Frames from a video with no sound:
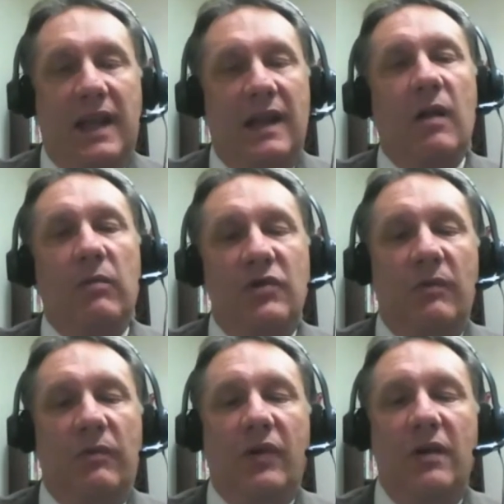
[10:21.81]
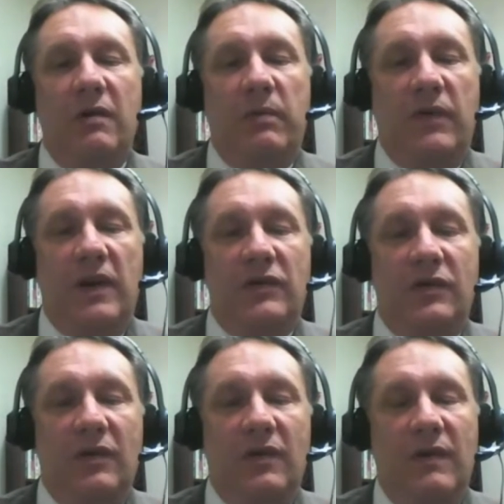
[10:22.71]
that can help jumpstart your
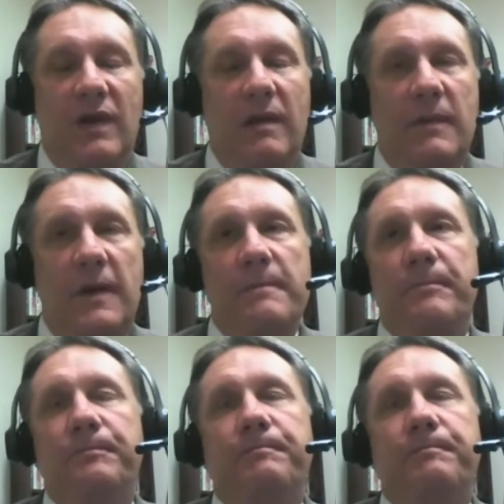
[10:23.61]
professional development.